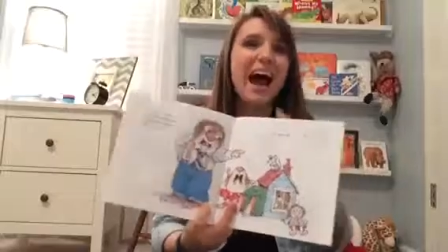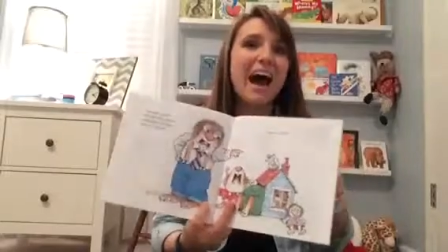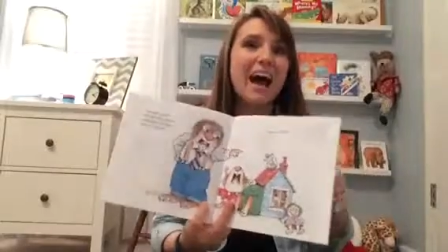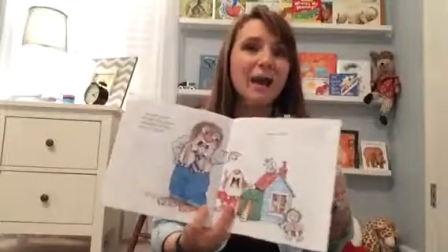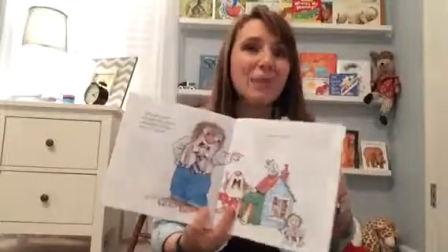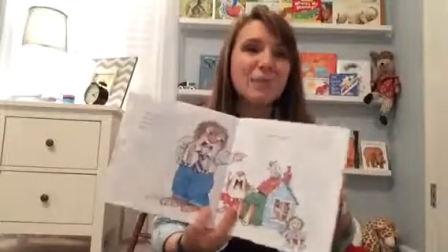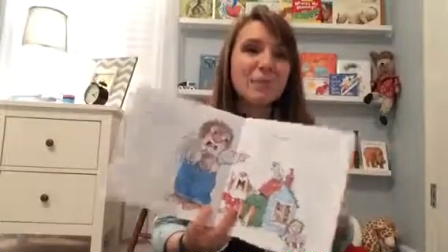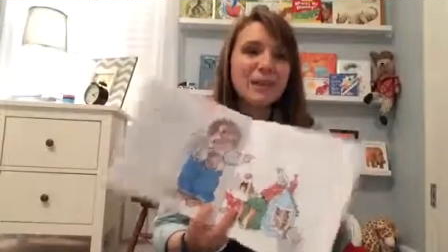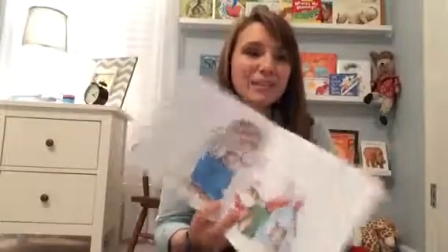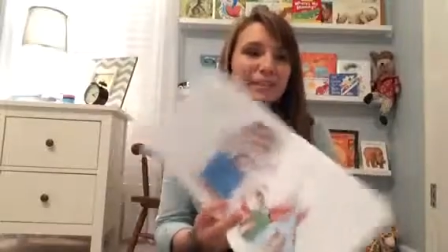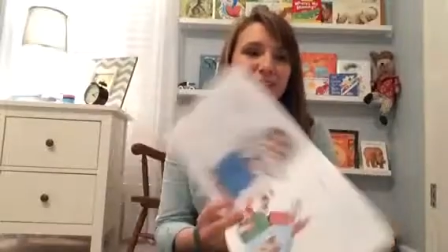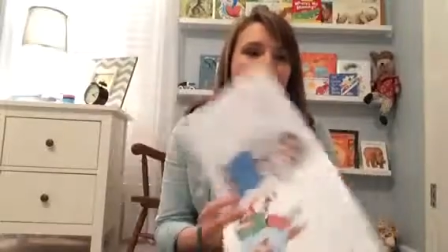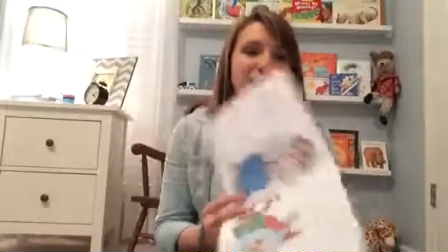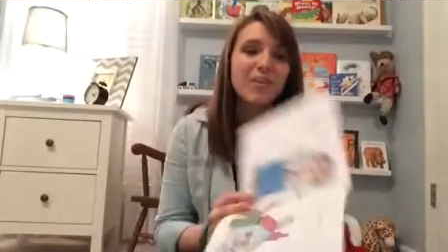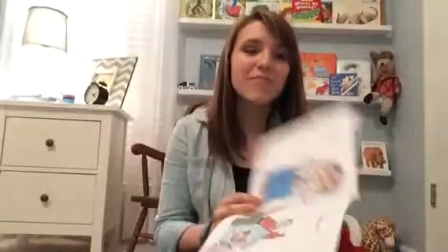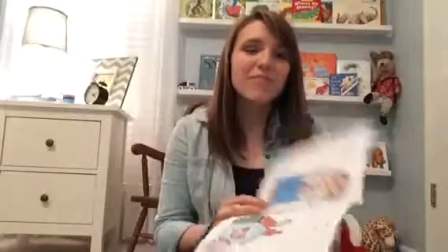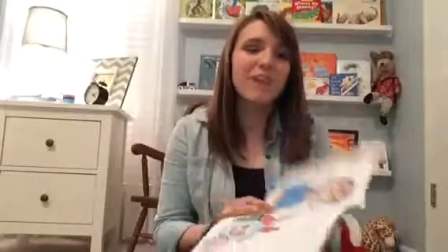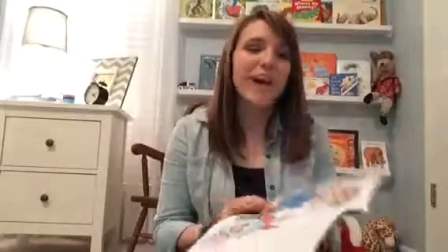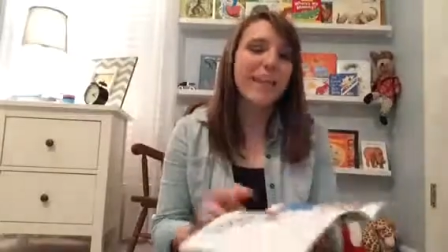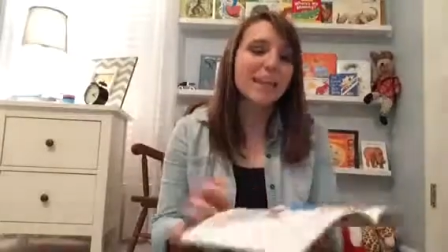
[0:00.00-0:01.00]
I
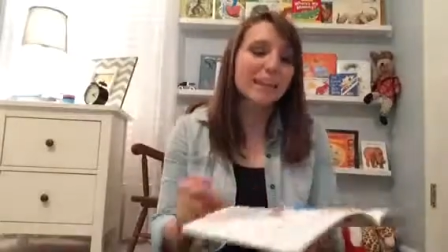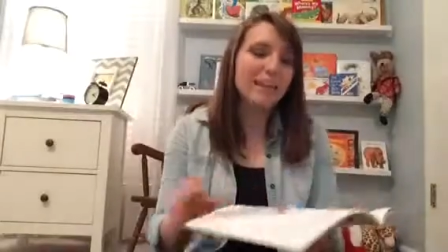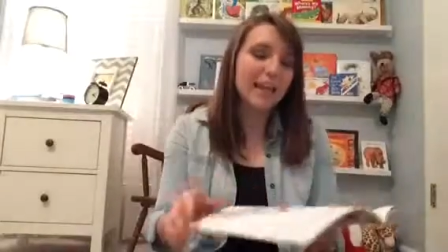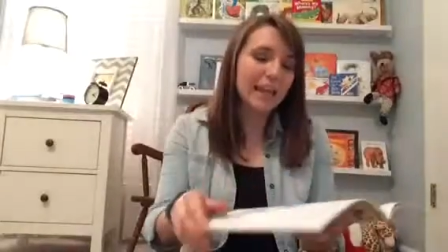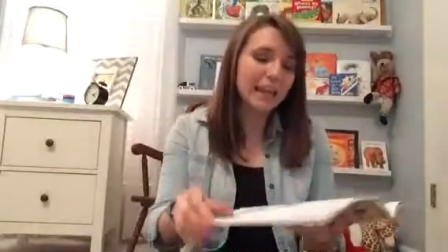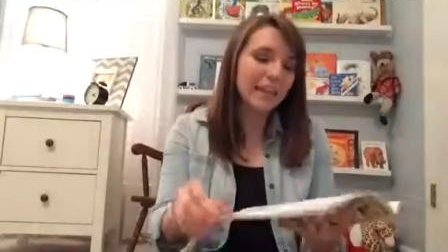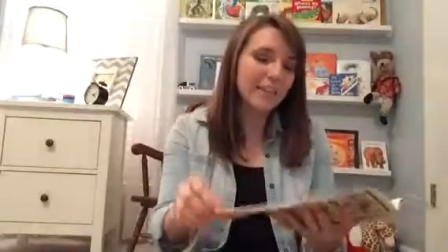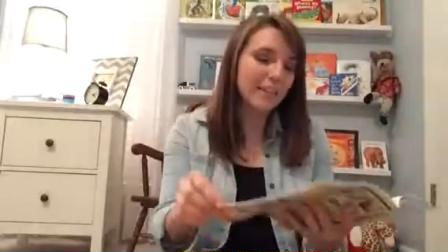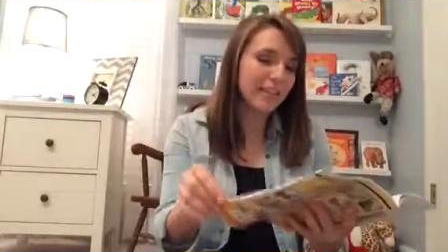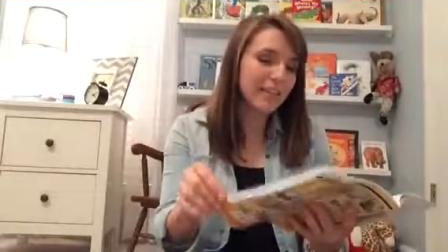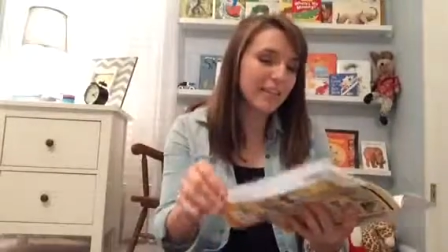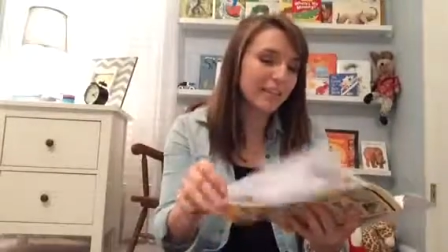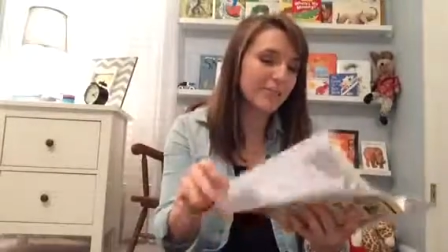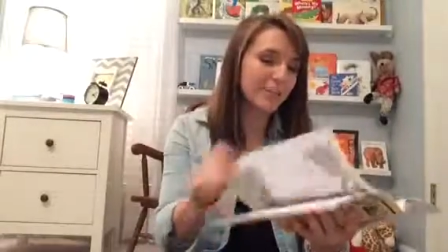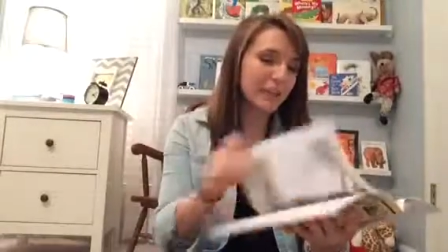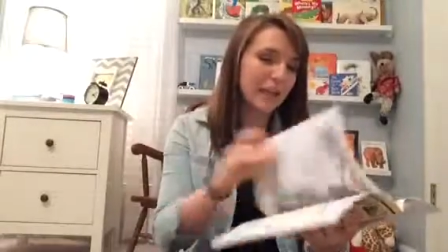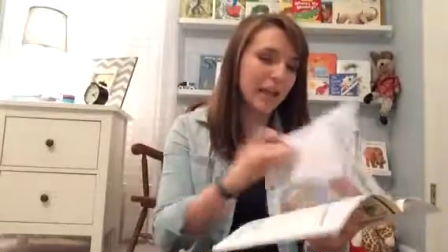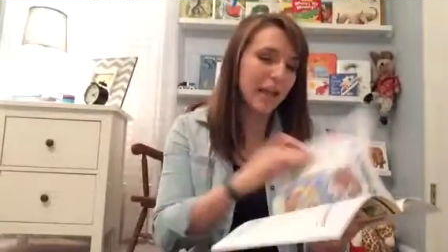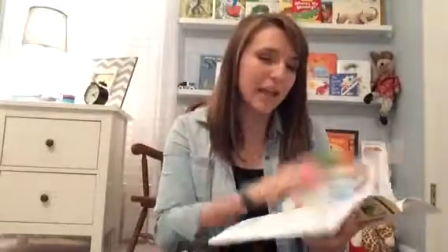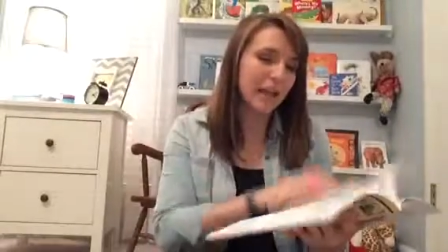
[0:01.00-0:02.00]
myself, I like things
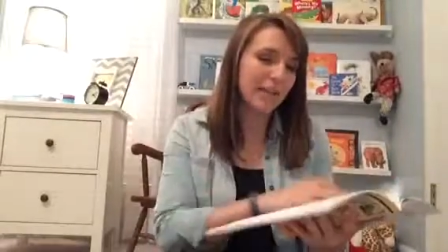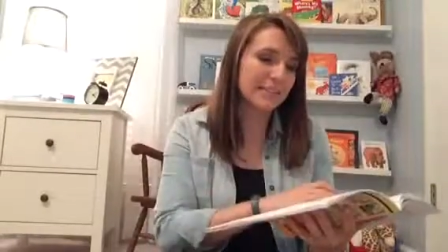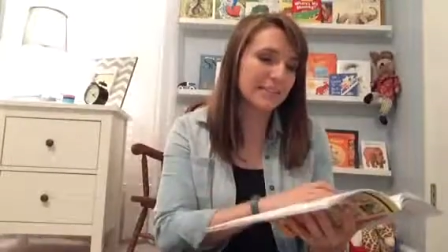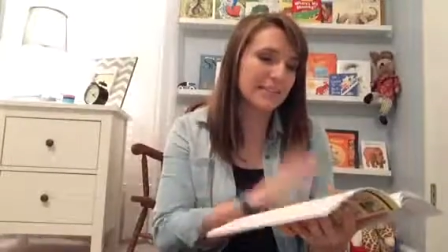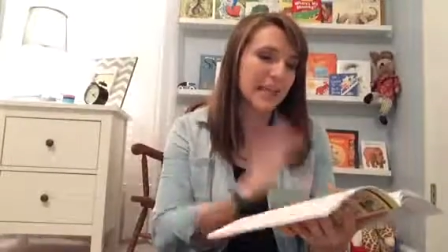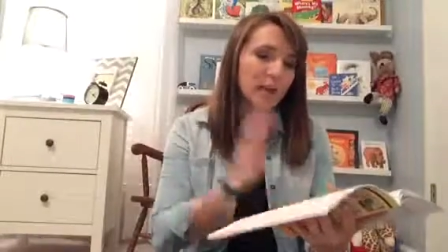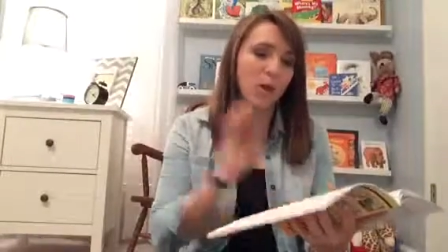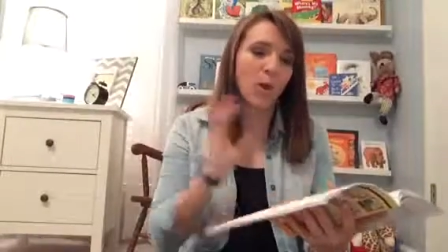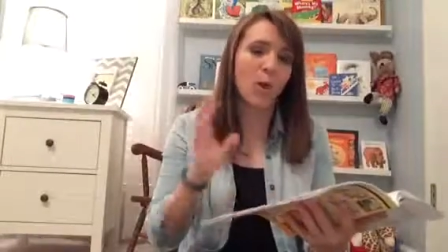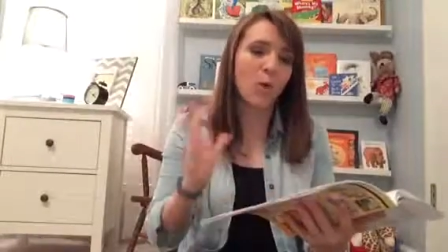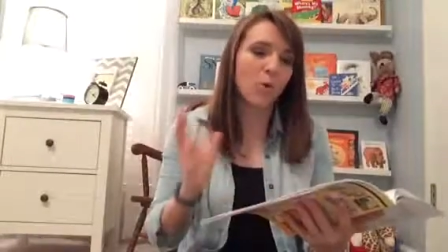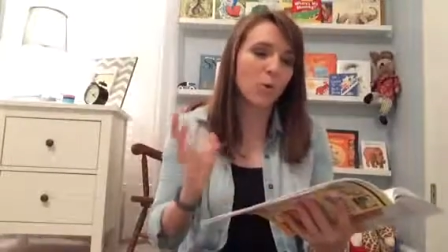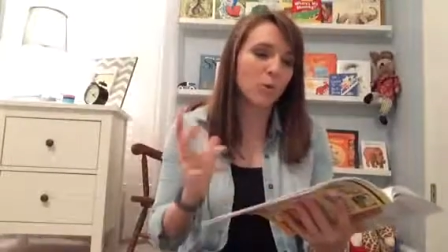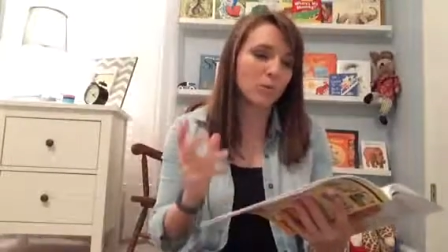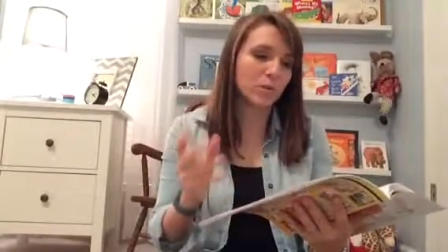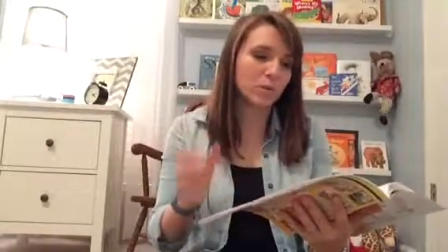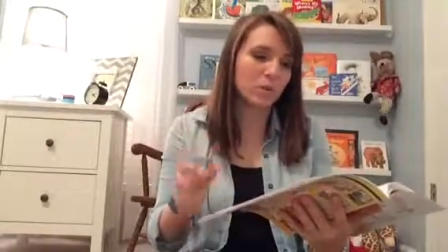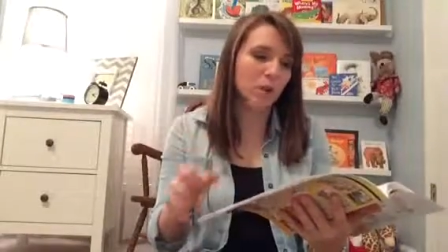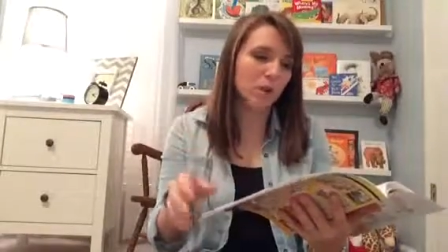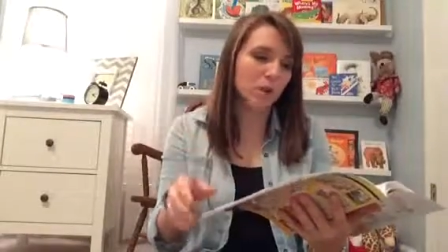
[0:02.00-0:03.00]
when it has that
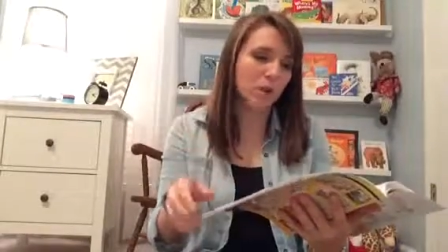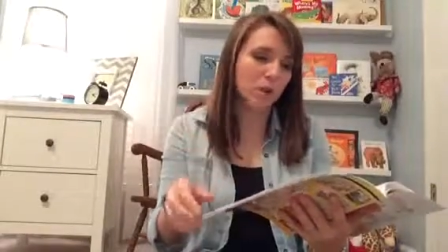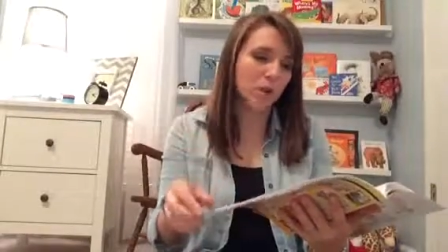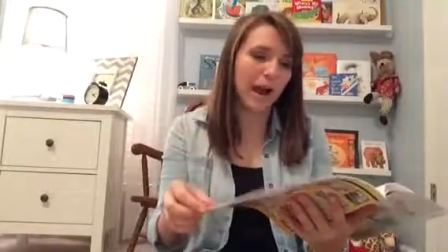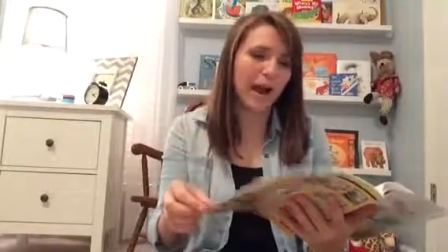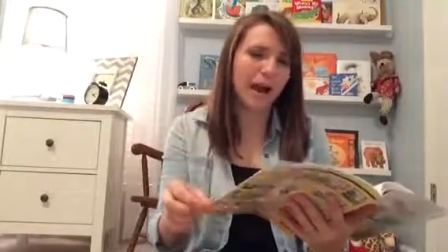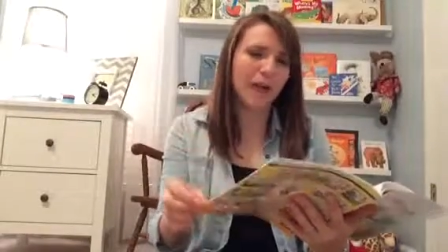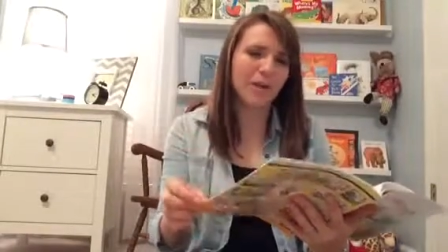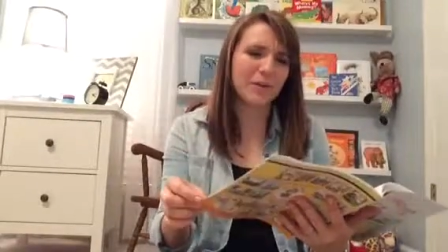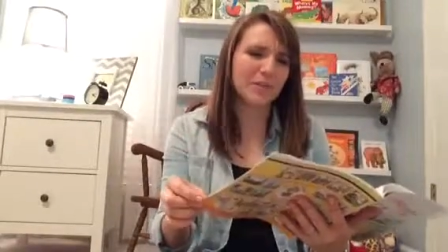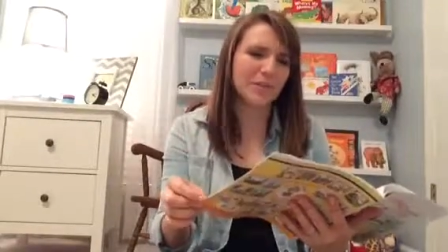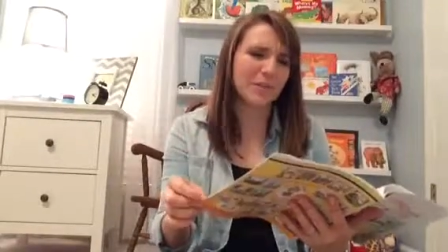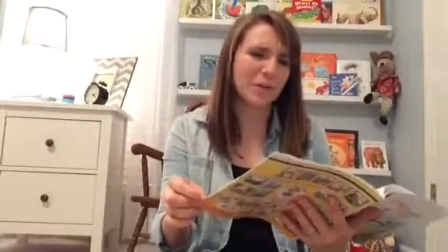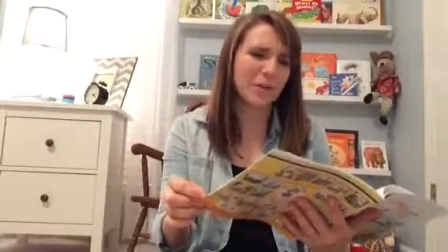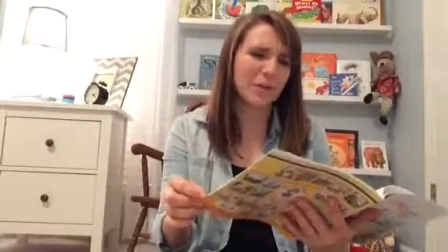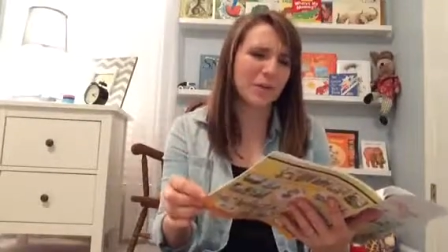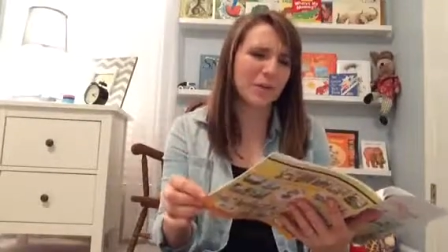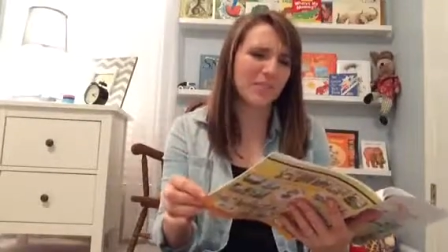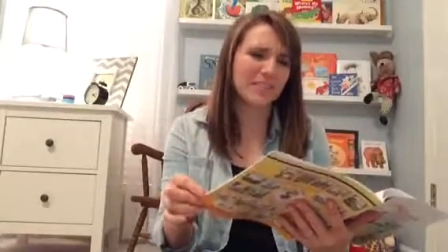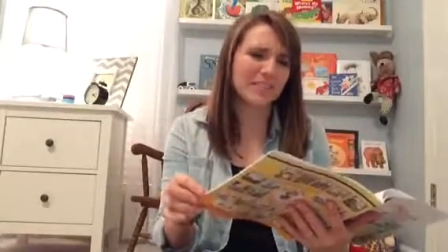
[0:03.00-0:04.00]
old look, where I don't
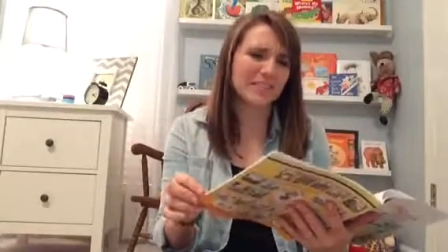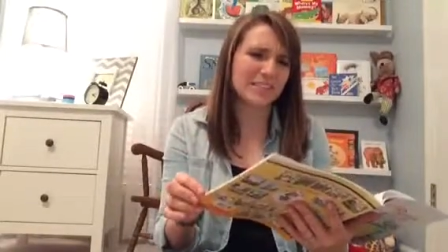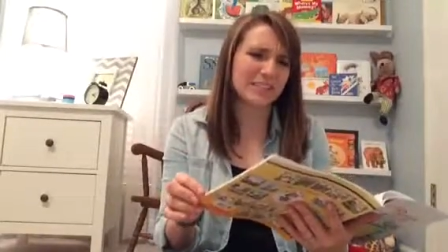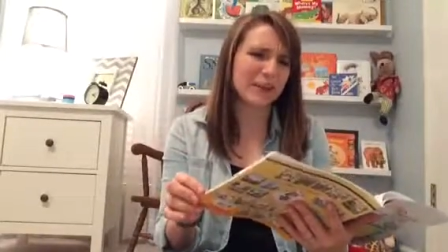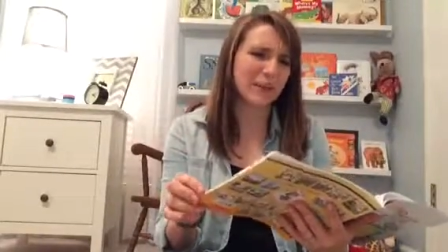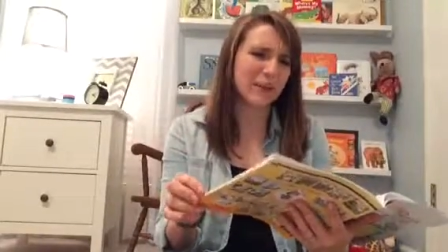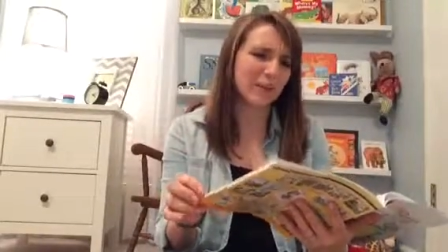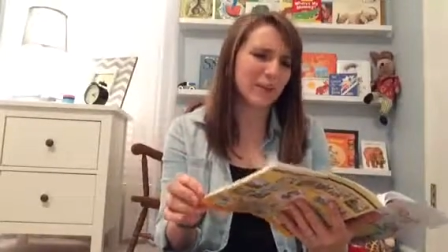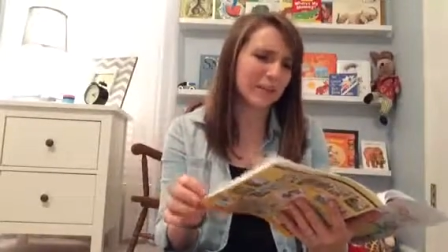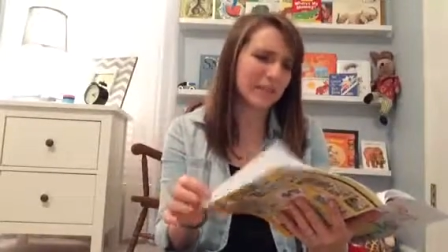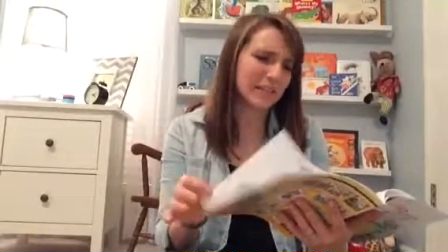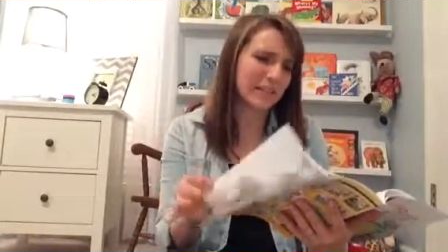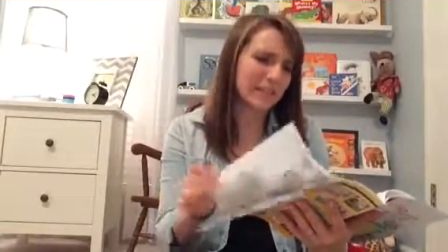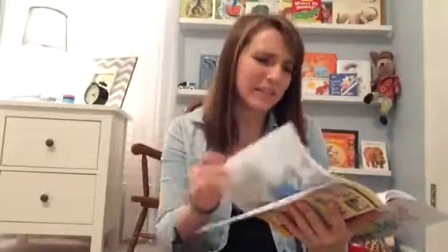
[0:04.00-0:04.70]
know if it's like early